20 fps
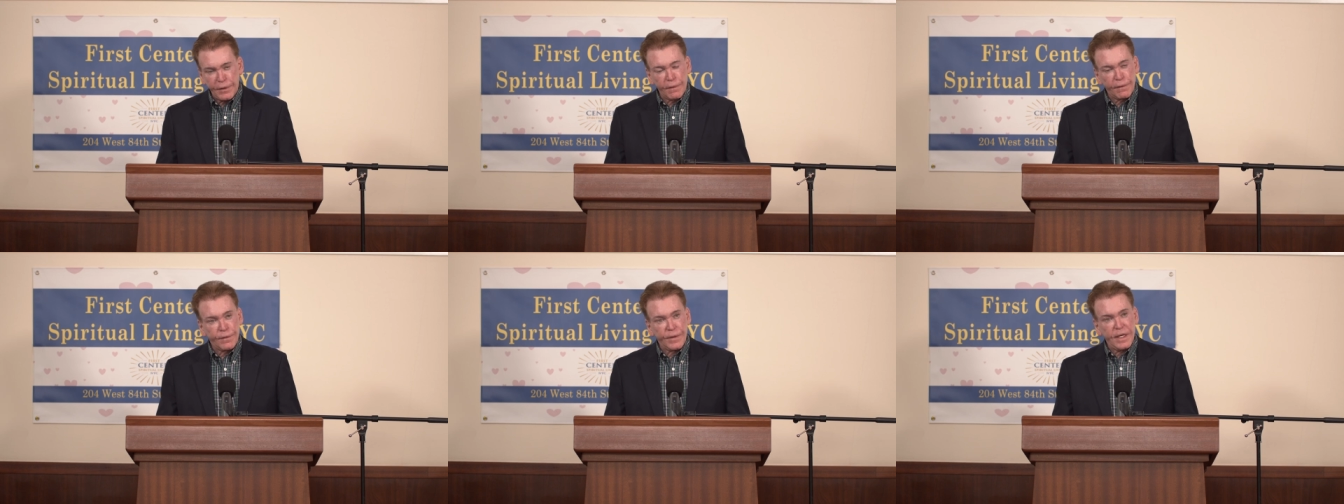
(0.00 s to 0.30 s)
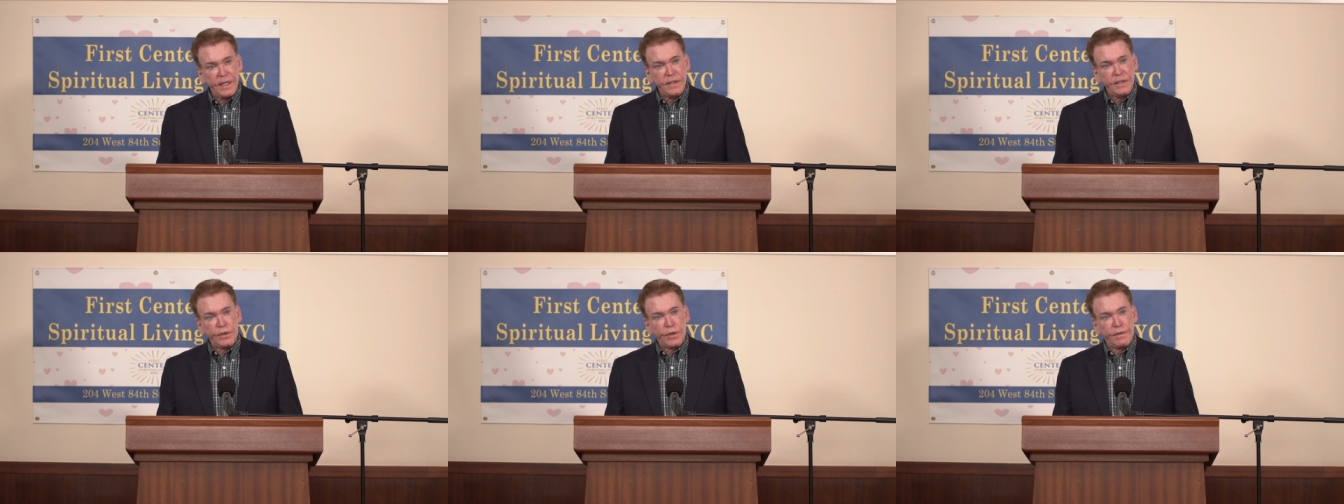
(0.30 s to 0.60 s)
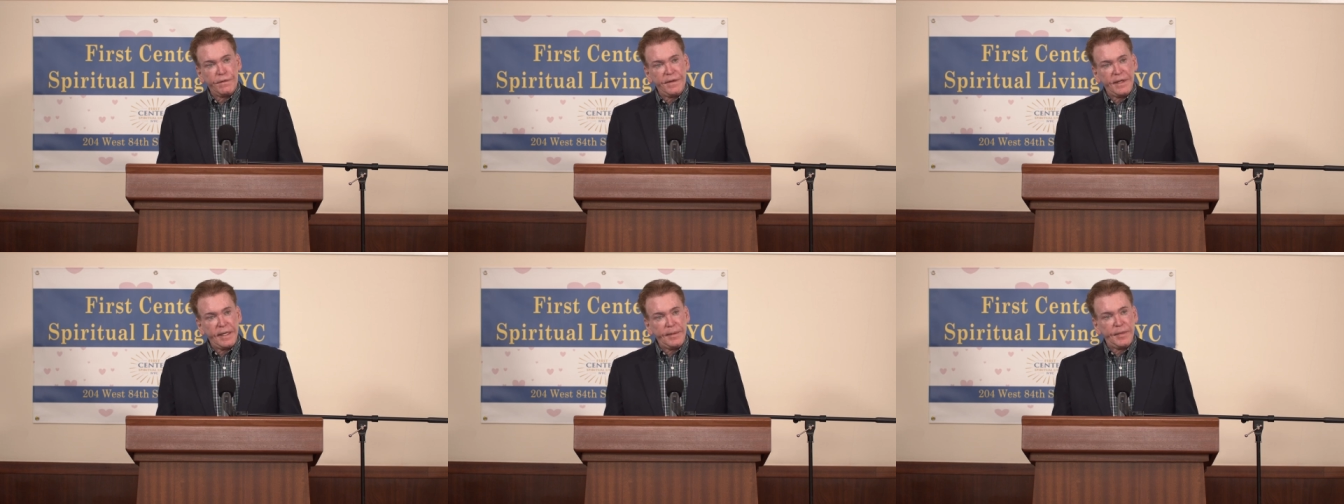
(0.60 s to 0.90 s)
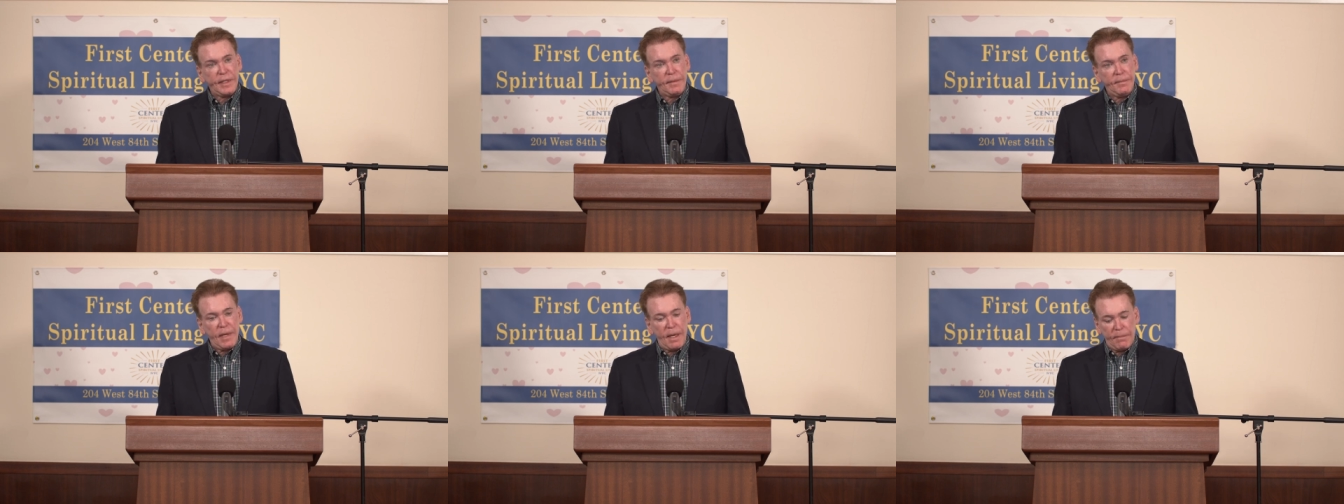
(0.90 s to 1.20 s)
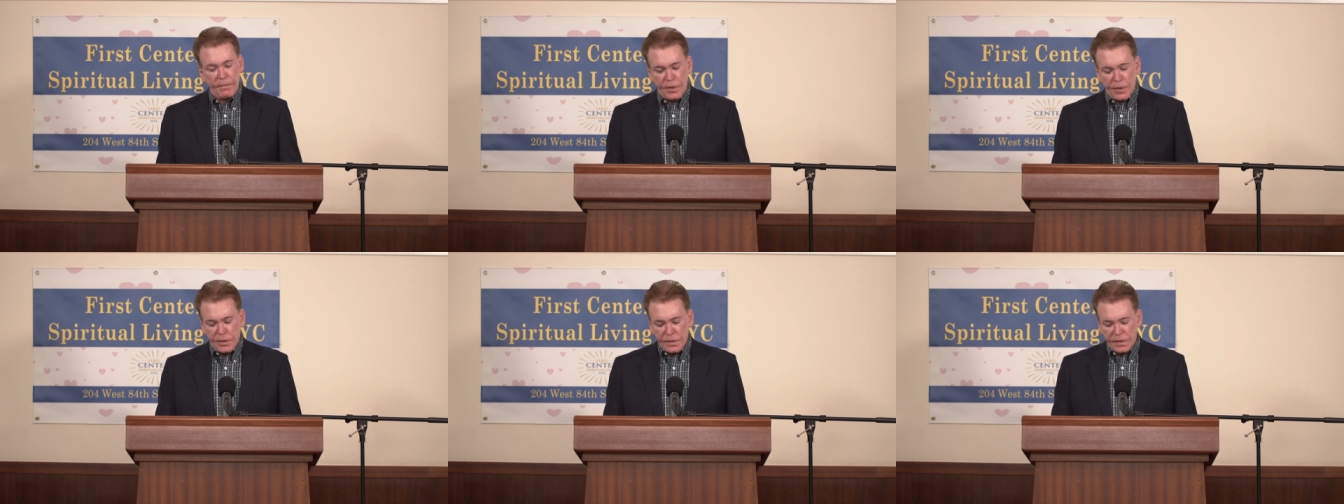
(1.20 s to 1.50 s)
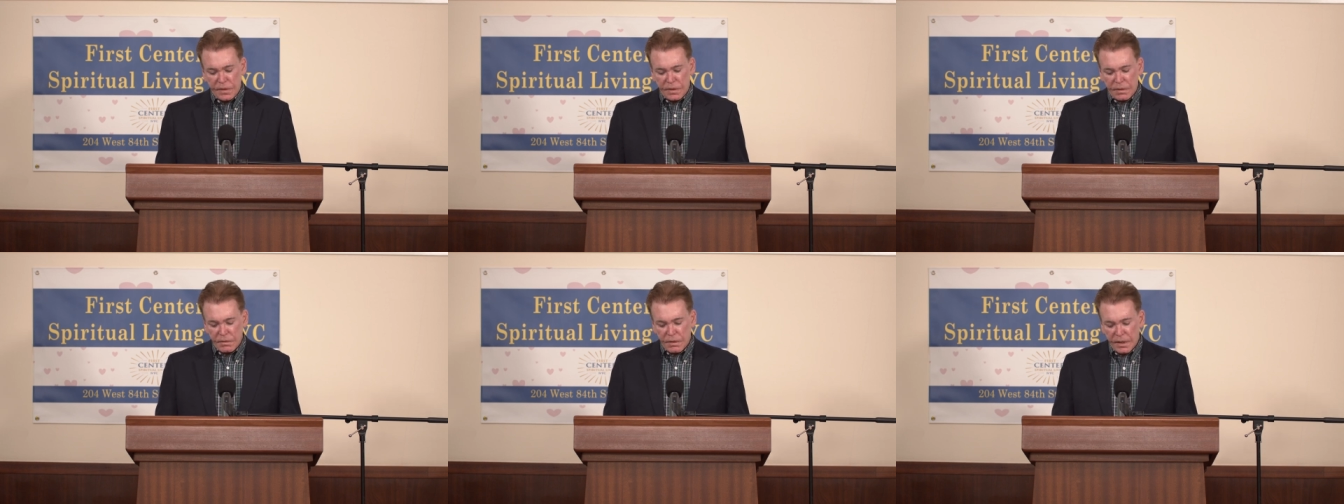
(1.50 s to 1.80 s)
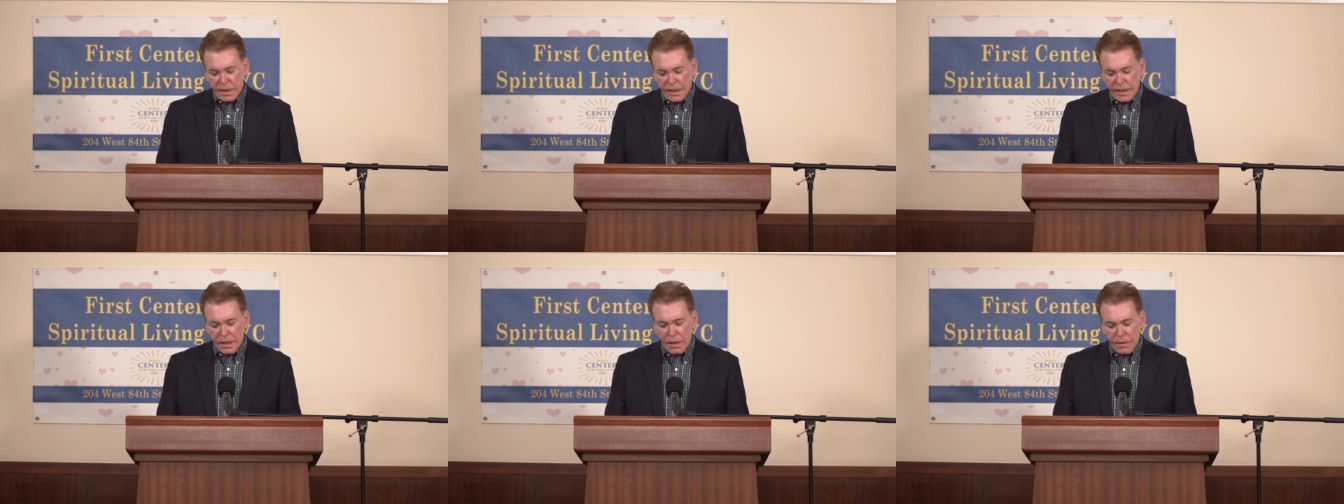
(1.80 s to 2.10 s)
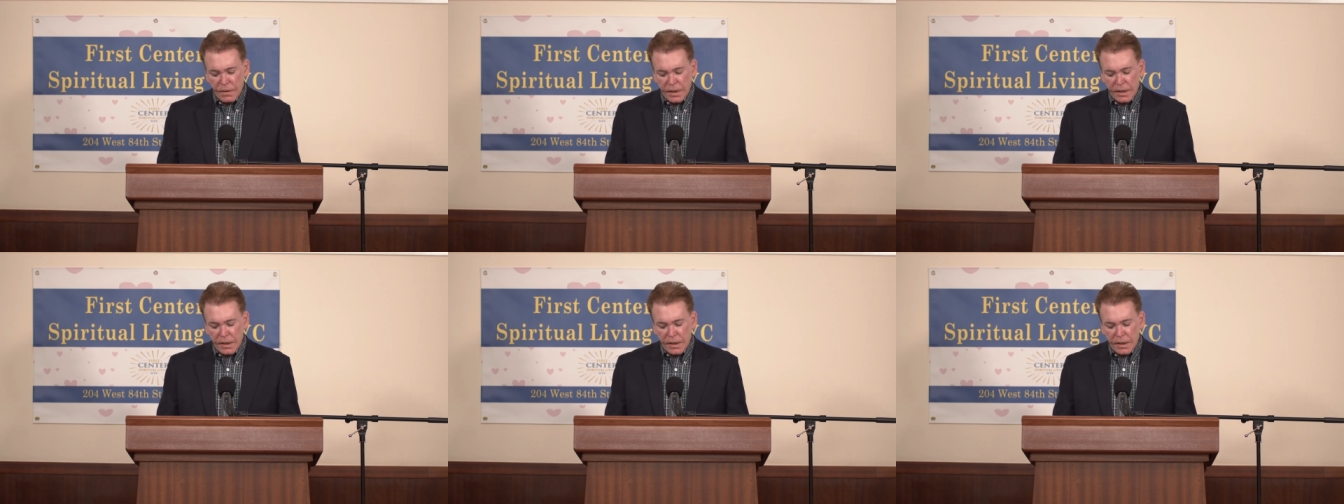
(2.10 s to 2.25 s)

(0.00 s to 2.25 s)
your friends, your family members in our,